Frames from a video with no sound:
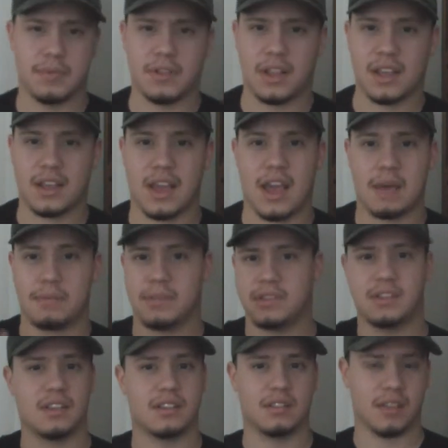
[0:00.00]
to put like a happy
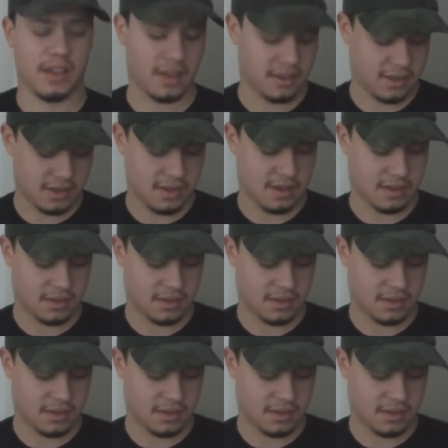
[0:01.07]
sticker like you see